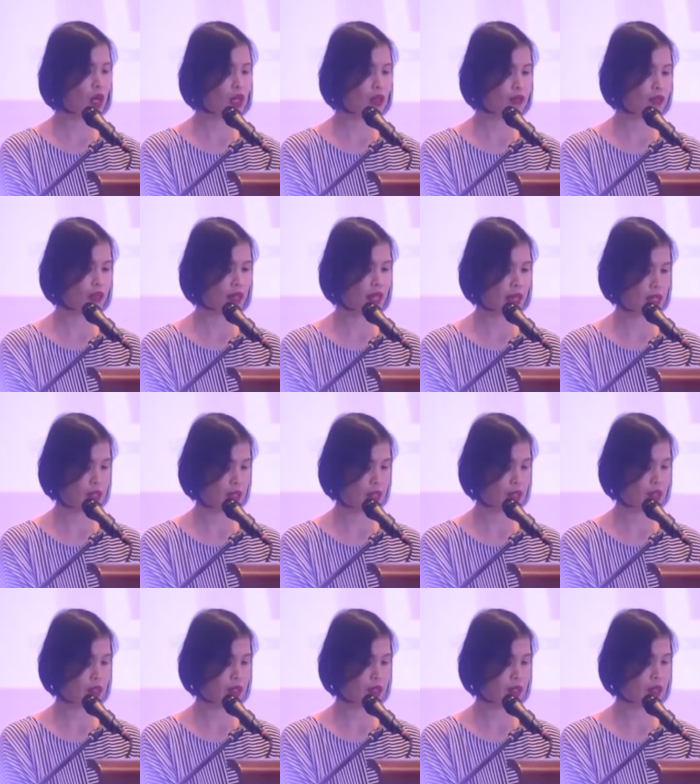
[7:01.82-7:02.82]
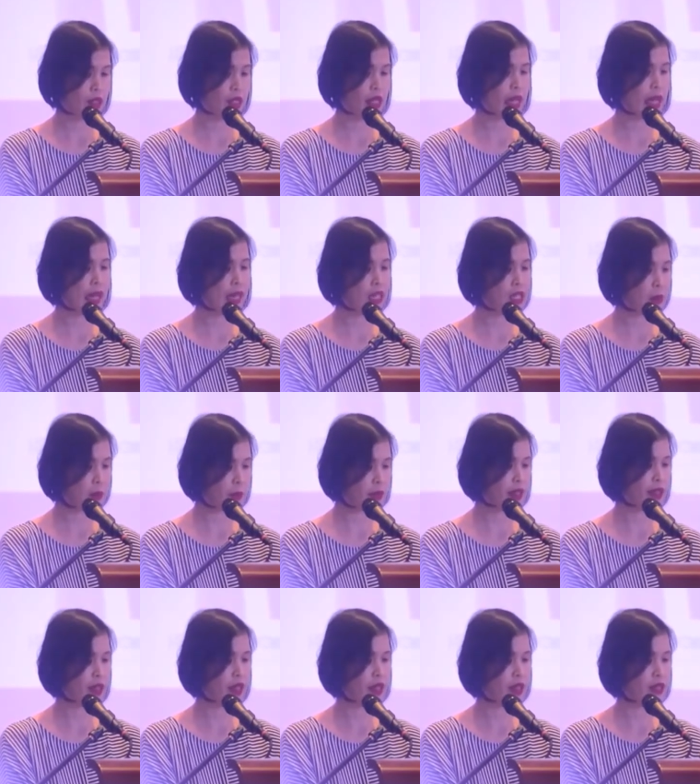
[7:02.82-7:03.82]
qualifications,
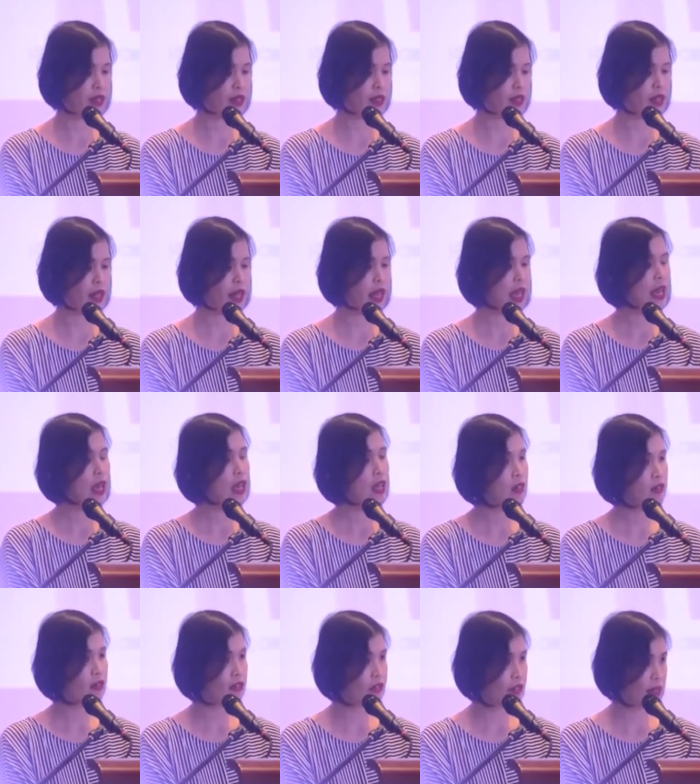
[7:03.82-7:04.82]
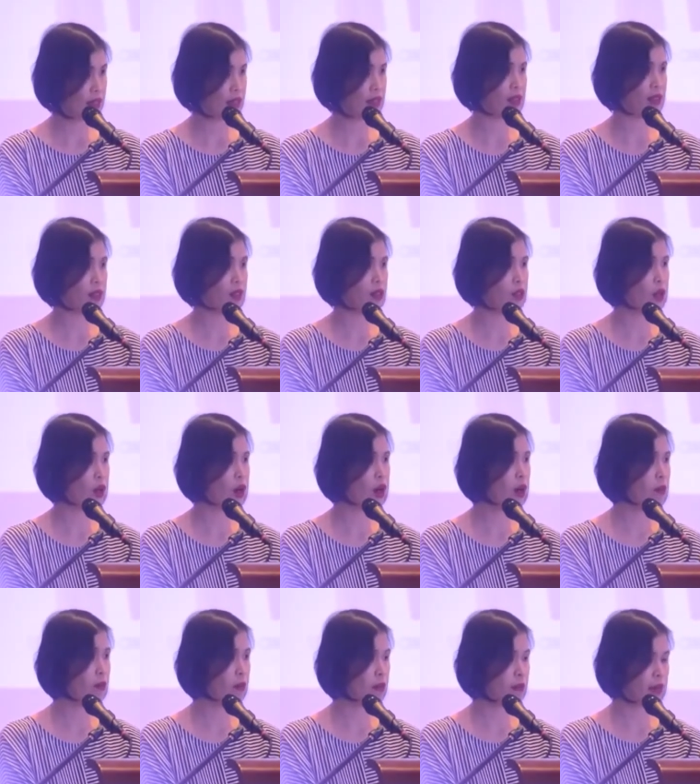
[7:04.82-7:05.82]
experience, and fit to
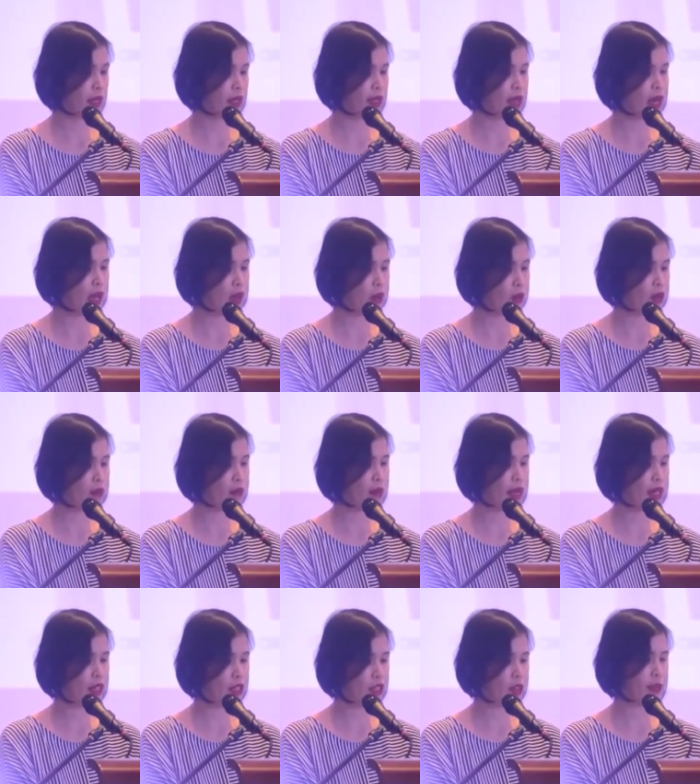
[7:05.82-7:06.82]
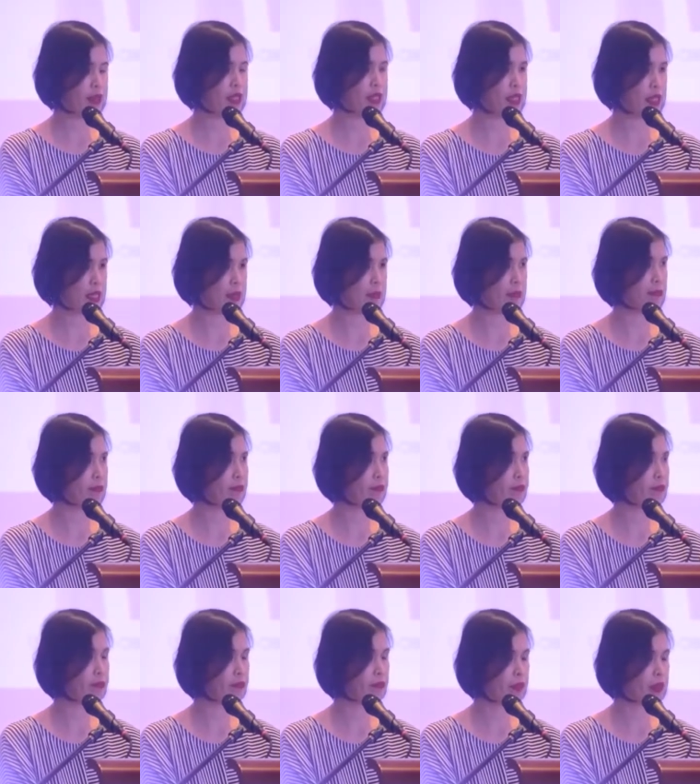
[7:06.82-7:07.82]
complement our management team.
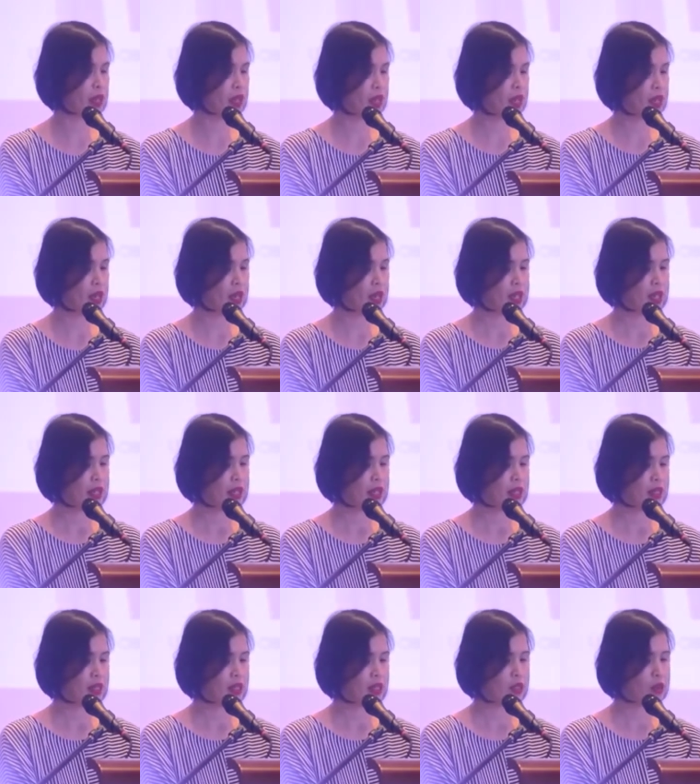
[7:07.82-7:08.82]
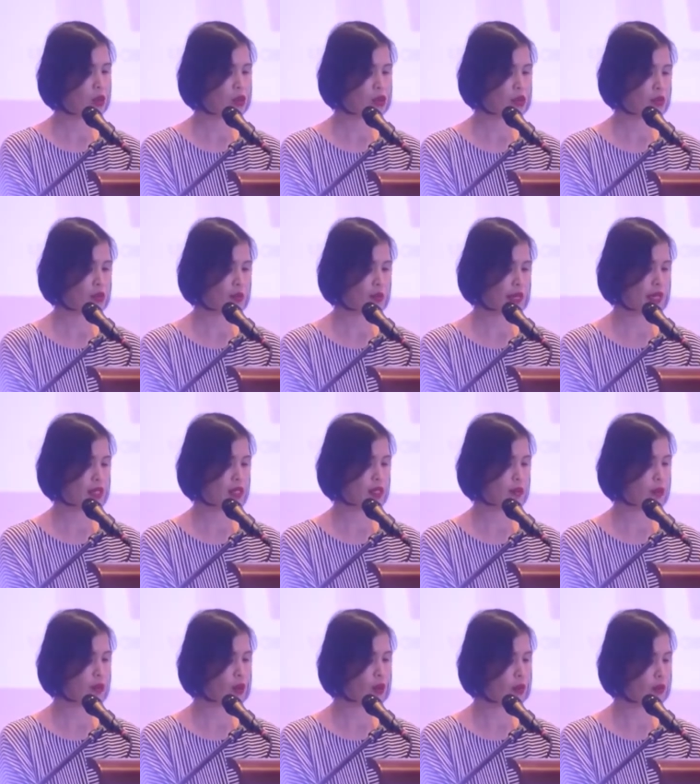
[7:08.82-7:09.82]
This has also made
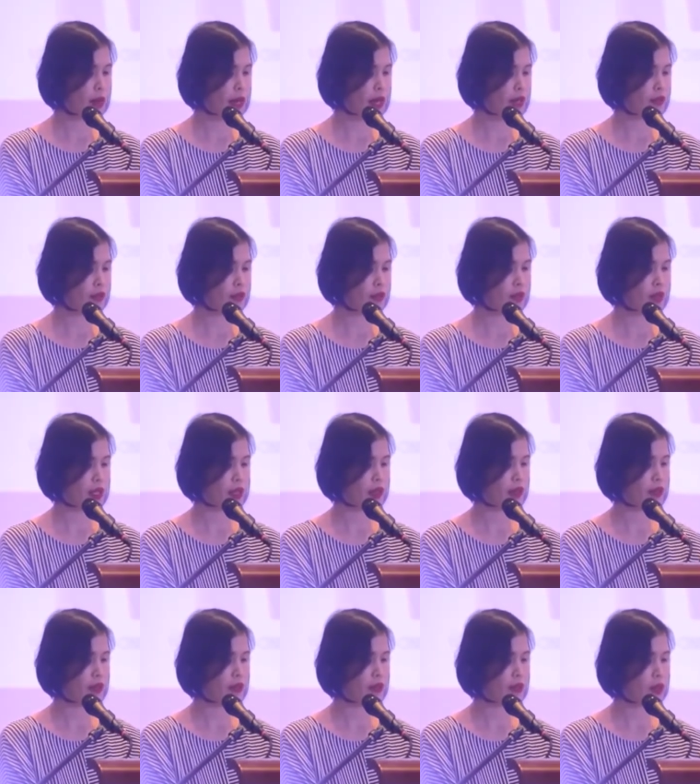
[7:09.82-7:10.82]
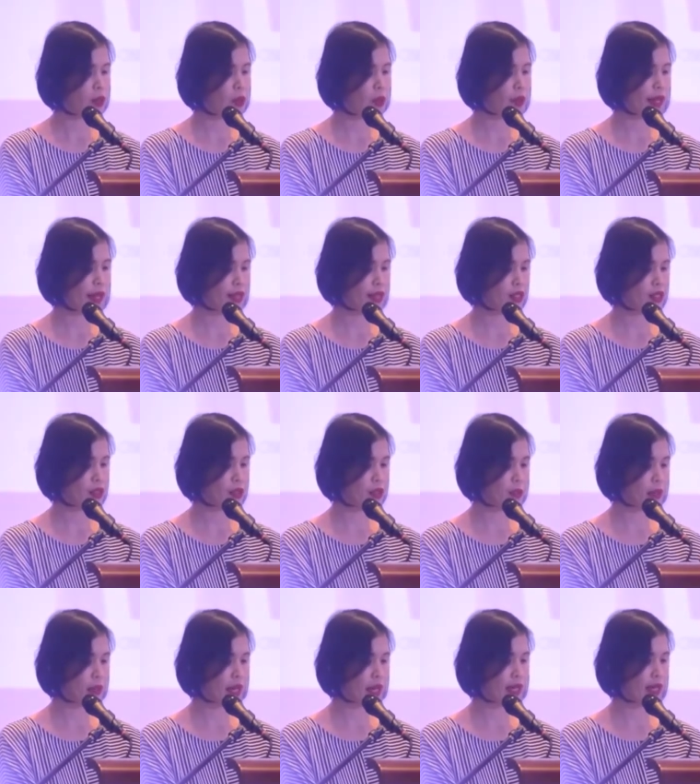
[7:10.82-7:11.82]
us more mindful in the review and
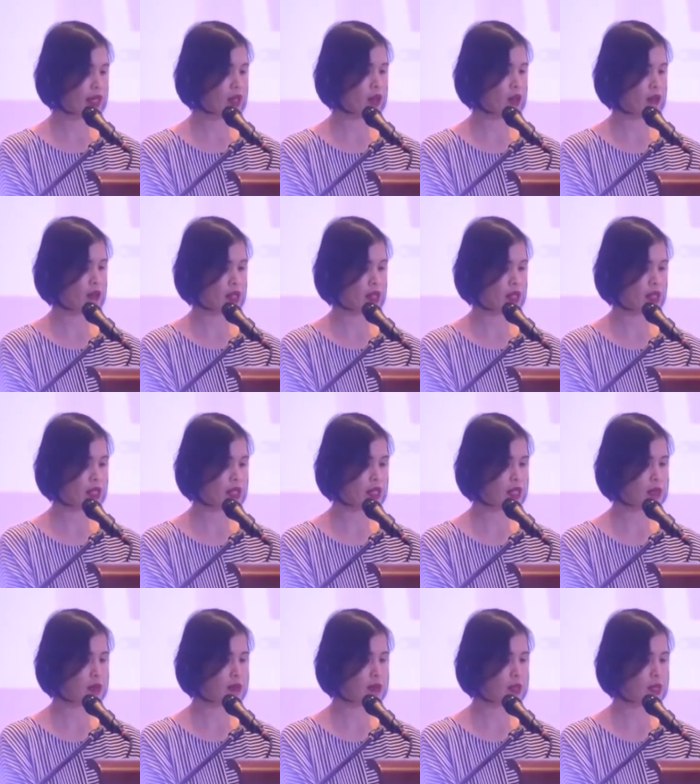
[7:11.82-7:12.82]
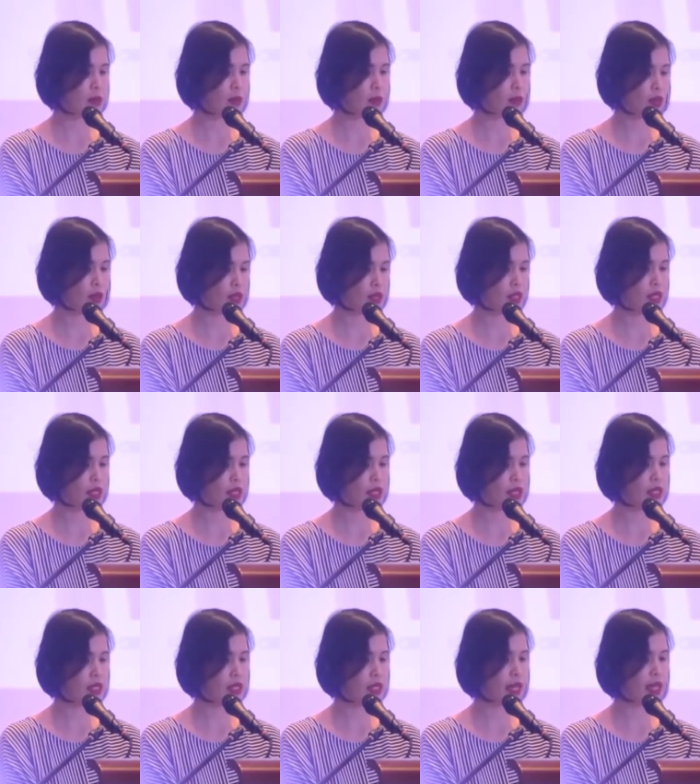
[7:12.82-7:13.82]
streamlining of our systems,
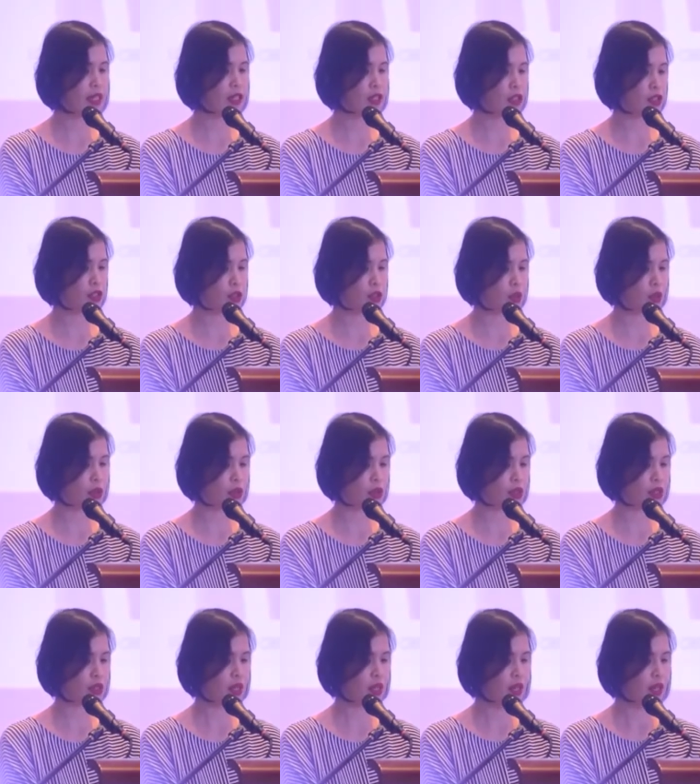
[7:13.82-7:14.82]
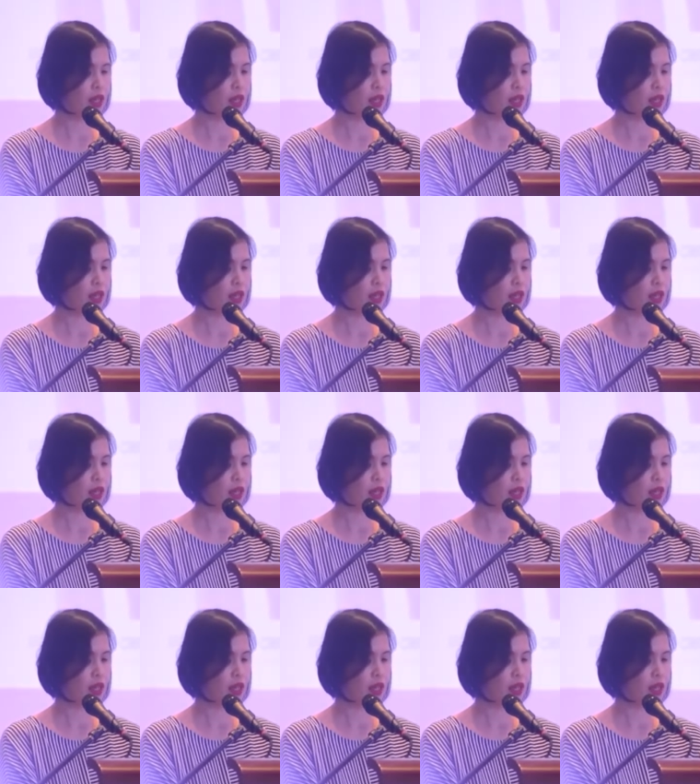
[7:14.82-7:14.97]
processes, and controls,